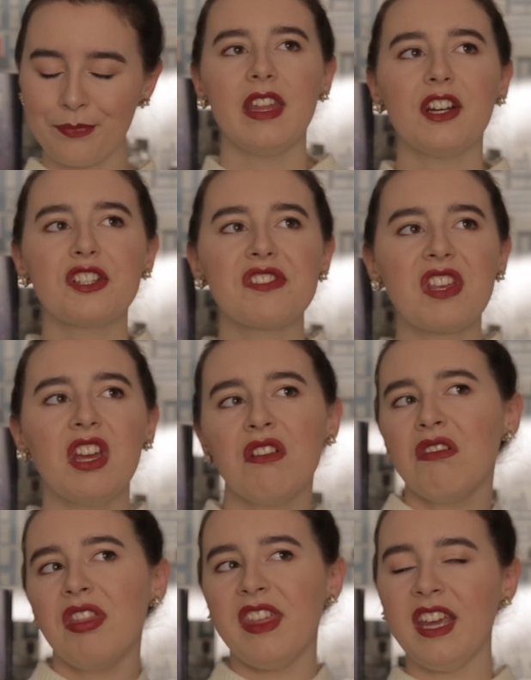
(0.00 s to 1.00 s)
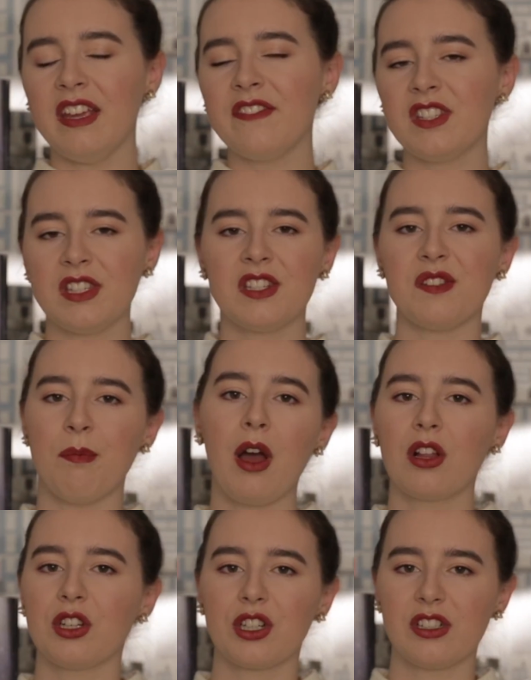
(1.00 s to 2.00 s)
They are skilled thieves and
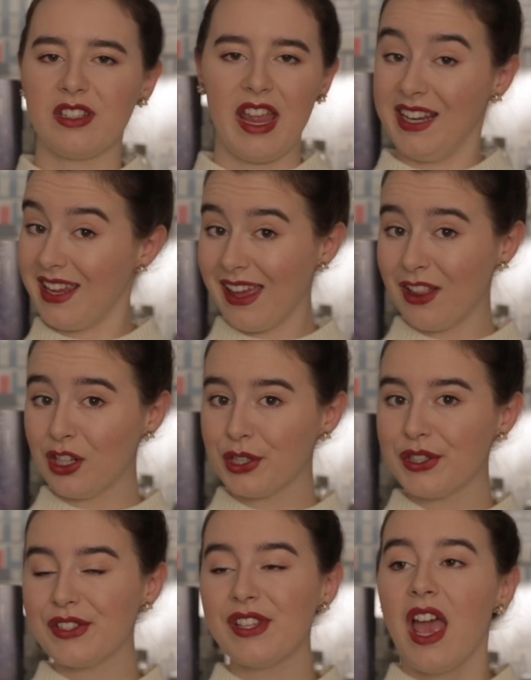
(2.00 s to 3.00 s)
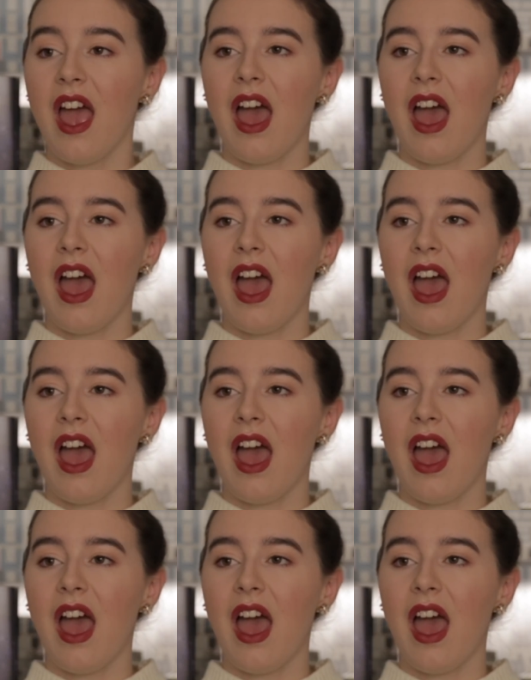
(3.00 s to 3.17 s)
smugglers and killers,